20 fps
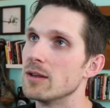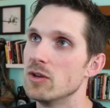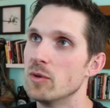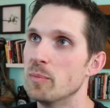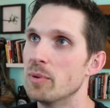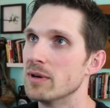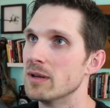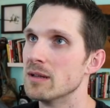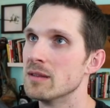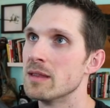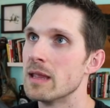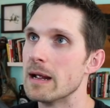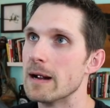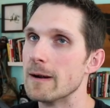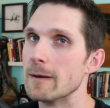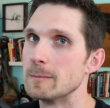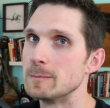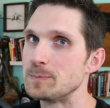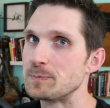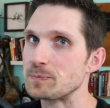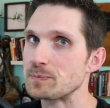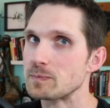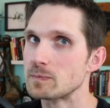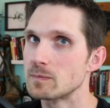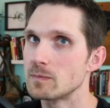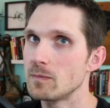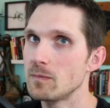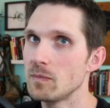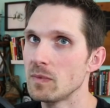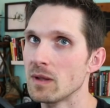you put in there
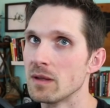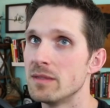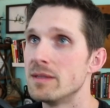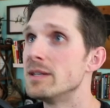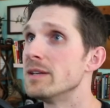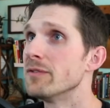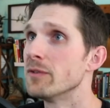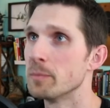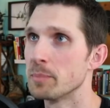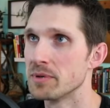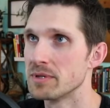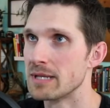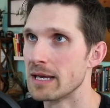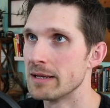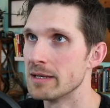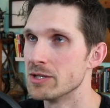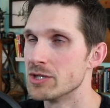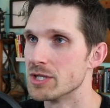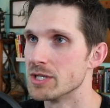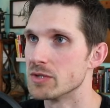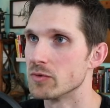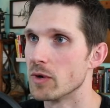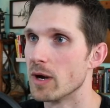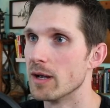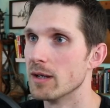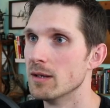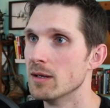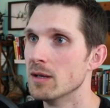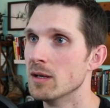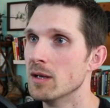the different percentages,
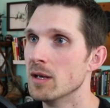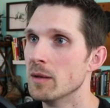right?